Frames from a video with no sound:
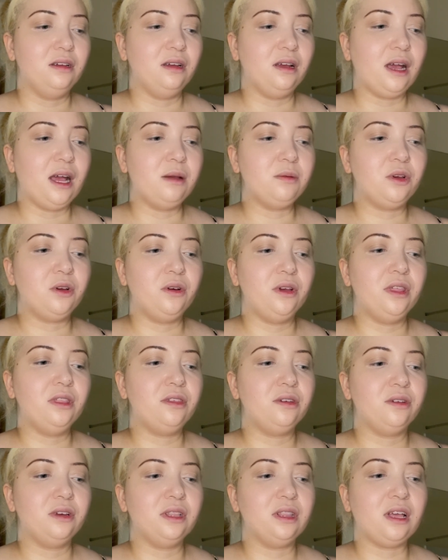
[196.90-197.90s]
I'm going through
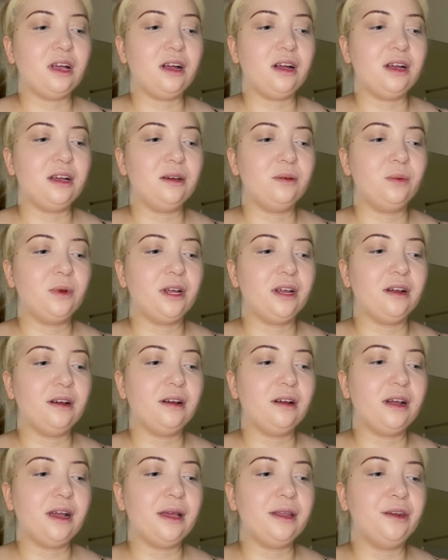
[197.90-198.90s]
a lot where
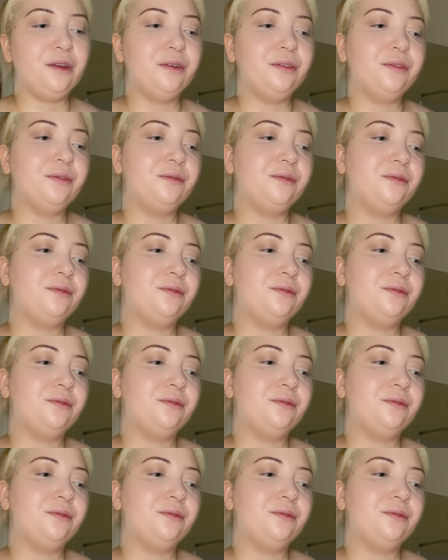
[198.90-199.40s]
I don't